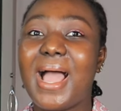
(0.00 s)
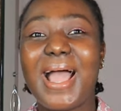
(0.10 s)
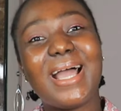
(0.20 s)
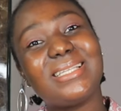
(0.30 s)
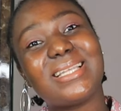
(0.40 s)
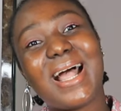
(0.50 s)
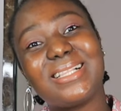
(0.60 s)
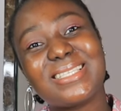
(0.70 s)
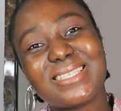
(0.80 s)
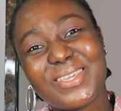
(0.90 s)
And
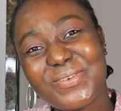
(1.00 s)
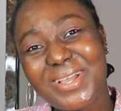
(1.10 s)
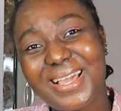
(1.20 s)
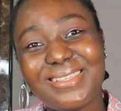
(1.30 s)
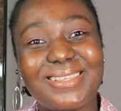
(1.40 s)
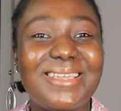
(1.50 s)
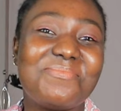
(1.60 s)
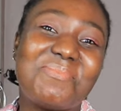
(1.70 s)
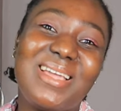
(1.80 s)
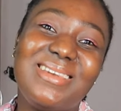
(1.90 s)
I'll see you guys
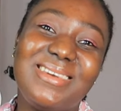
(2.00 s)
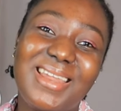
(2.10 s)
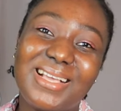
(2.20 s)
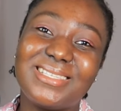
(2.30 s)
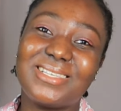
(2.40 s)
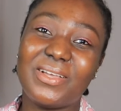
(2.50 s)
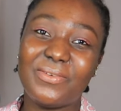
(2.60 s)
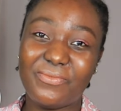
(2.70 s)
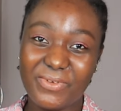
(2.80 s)
in my next